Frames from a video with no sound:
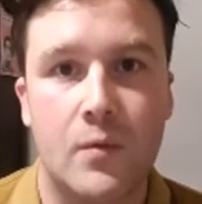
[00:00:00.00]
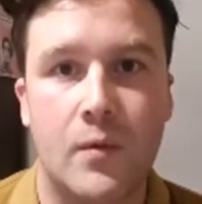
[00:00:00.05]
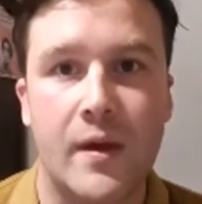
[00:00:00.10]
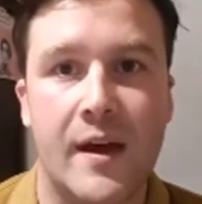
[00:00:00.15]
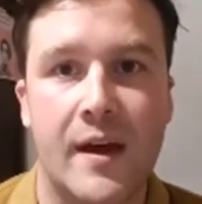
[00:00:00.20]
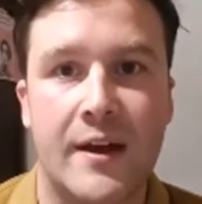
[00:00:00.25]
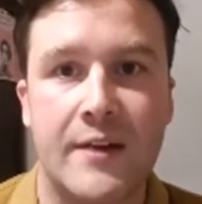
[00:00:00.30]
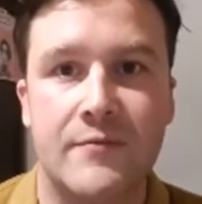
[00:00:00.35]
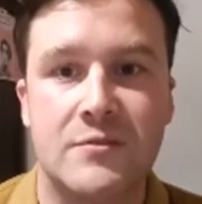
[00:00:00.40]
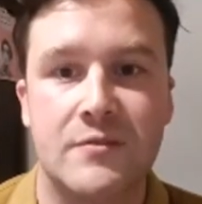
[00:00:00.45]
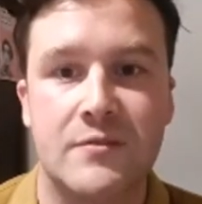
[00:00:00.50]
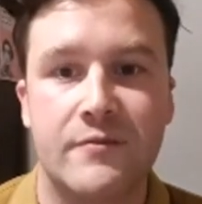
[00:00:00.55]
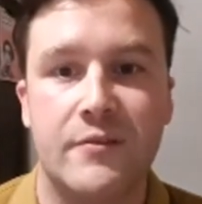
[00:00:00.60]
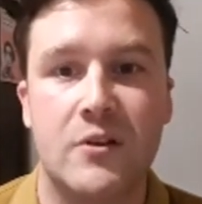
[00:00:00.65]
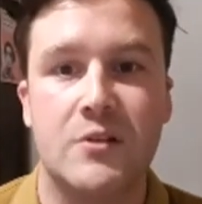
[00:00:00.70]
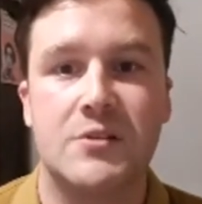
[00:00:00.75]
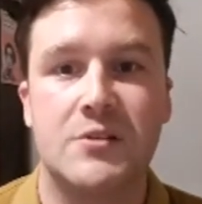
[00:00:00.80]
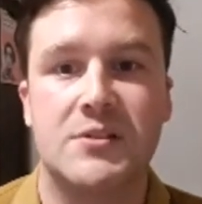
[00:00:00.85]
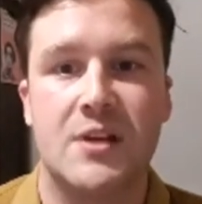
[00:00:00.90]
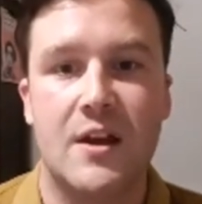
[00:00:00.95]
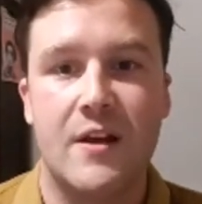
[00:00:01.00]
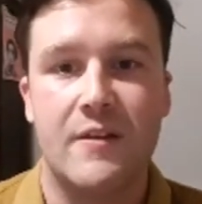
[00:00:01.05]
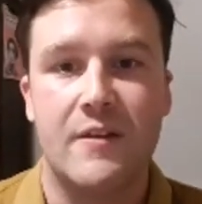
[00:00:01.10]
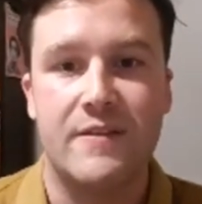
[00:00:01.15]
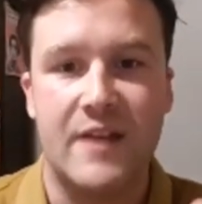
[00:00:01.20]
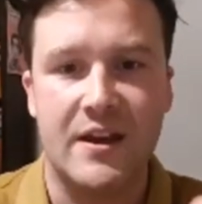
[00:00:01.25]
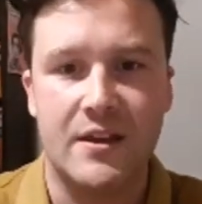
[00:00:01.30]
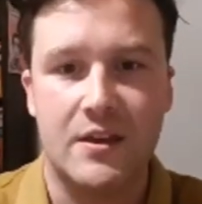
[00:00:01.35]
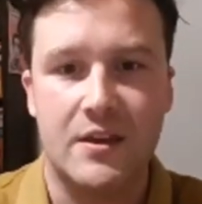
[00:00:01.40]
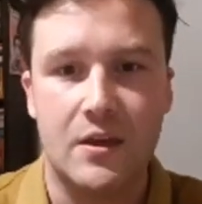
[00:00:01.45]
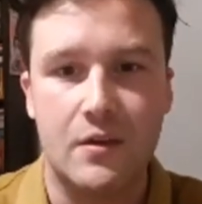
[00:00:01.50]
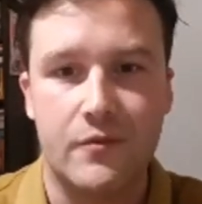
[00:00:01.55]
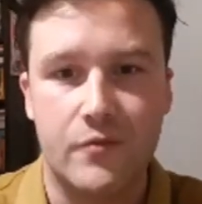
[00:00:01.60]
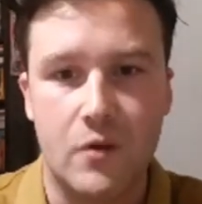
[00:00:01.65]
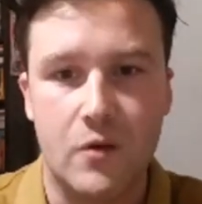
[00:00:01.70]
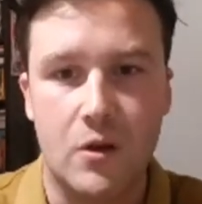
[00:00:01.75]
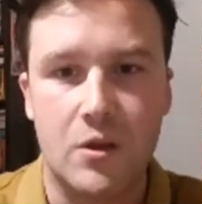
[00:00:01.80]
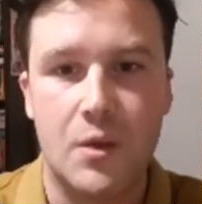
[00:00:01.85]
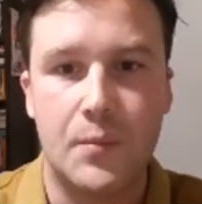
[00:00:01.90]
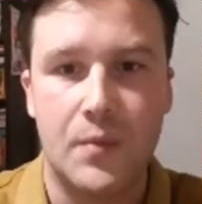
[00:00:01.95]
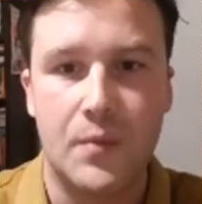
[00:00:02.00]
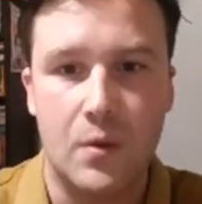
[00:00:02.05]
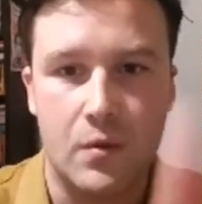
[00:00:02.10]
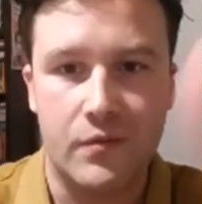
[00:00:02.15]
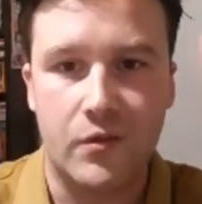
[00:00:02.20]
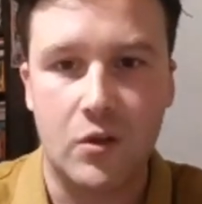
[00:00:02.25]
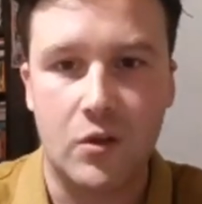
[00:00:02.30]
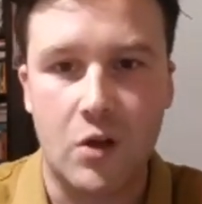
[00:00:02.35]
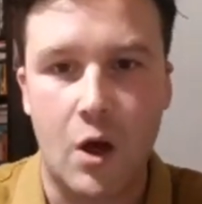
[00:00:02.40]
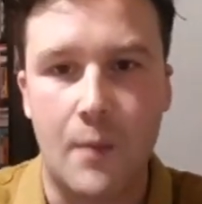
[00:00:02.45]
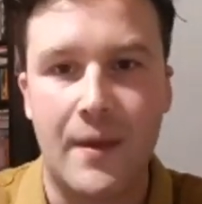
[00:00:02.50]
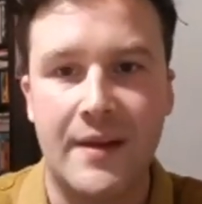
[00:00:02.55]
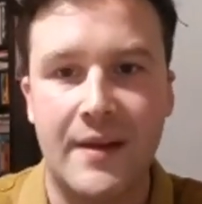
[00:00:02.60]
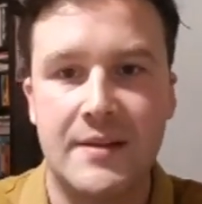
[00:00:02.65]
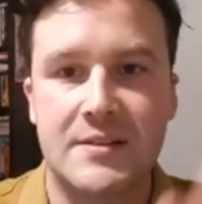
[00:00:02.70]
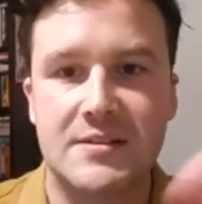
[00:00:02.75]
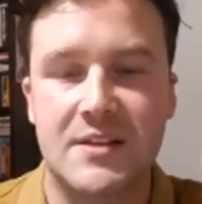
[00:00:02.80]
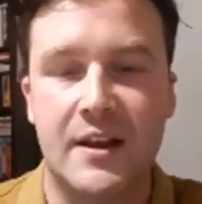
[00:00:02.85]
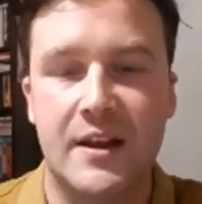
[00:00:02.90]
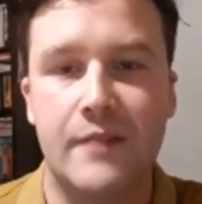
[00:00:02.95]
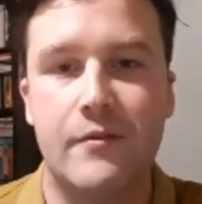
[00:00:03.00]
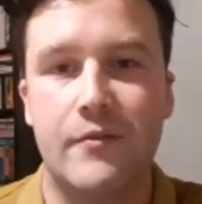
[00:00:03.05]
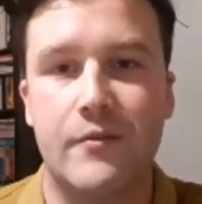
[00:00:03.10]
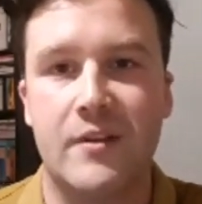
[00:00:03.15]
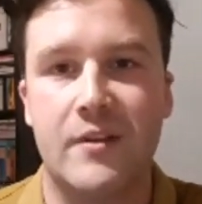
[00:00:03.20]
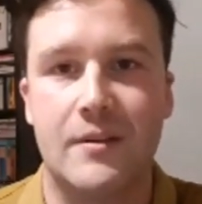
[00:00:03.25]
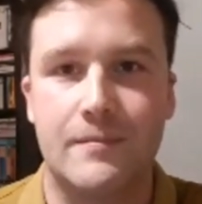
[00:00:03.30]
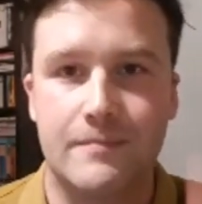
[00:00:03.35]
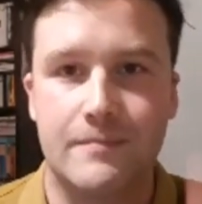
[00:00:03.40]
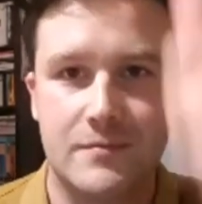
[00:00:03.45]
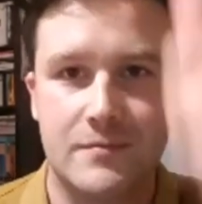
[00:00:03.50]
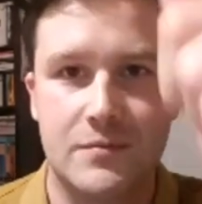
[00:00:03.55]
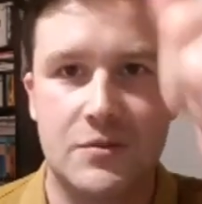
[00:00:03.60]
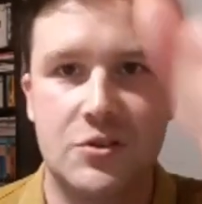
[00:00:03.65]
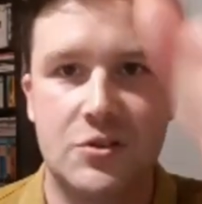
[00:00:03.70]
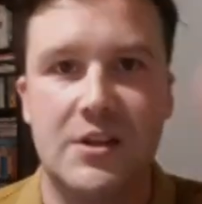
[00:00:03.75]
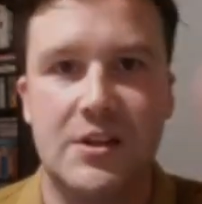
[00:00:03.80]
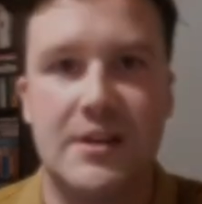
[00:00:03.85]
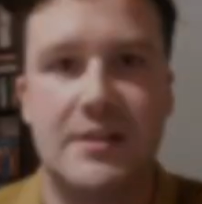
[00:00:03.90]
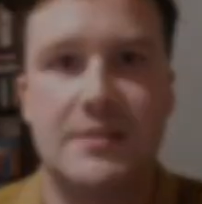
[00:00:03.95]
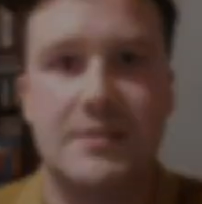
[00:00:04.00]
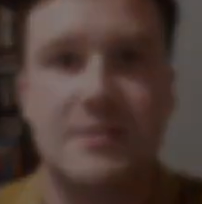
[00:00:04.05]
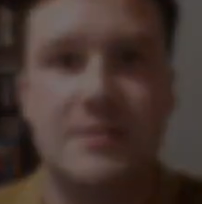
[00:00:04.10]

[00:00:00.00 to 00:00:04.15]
Nymphs and Thugs. Thank you for all your beautiful comments and everything. Cheers.